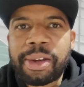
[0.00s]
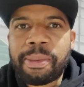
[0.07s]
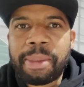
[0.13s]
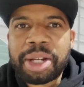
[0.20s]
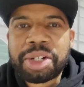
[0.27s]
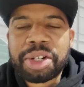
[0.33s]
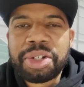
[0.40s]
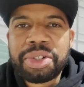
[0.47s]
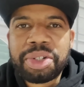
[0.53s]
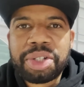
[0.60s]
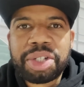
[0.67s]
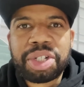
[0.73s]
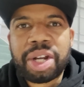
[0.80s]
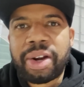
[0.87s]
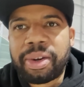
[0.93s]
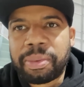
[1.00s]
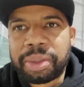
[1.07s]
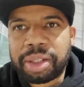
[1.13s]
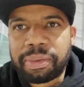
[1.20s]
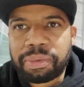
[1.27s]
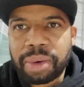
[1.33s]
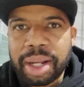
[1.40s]
make sure you share it with
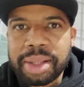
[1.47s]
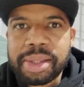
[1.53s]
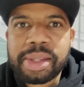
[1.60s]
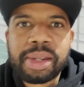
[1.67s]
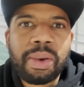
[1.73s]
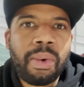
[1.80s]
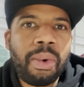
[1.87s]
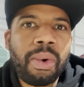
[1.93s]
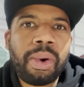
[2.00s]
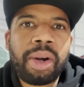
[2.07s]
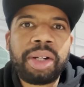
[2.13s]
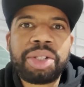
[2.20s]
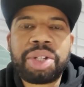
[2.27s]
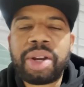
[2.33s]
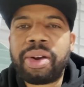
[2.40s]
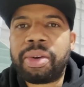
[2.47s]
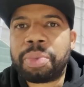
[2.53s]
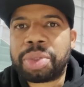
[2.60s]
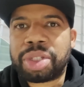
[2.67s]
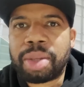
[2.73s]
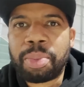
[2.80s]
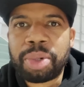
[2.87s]
your friends or share it
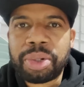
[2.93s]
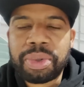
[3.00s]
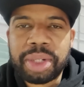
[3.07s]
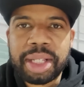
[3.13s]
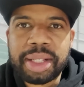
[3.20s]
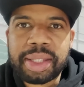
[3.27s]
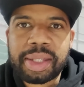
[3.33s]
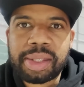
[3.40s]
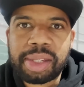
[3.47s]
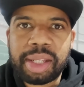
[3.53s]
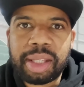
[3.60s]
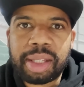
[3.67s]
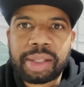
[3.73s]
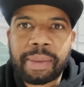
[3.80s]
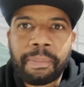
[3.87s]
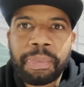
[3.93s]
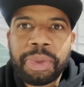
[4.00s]
with someone who needs to see this.